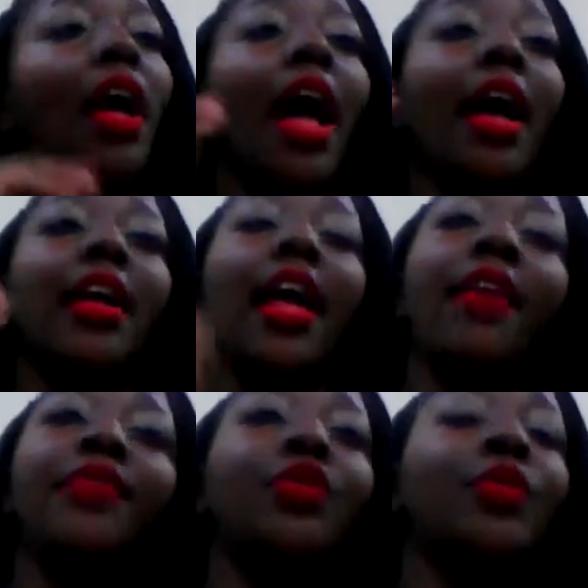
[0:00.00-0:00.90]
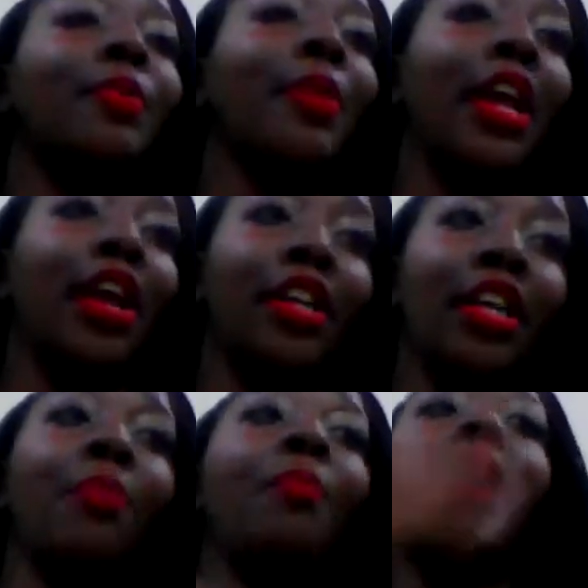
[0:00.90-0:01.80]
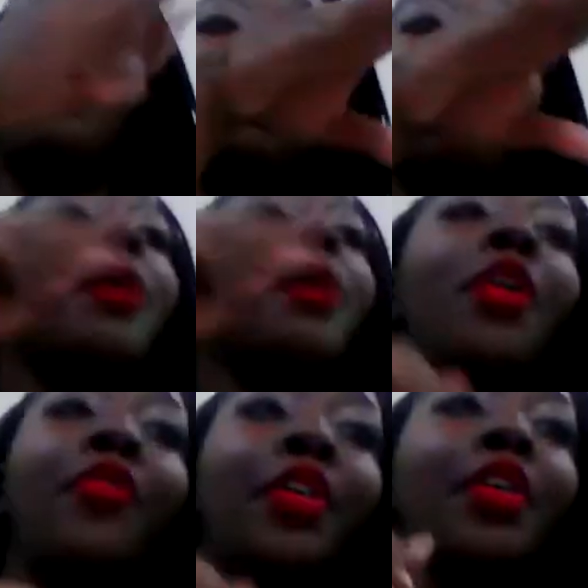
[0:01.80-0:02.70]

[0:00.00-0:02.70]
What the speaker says: I have to get my hair done. My boyfriend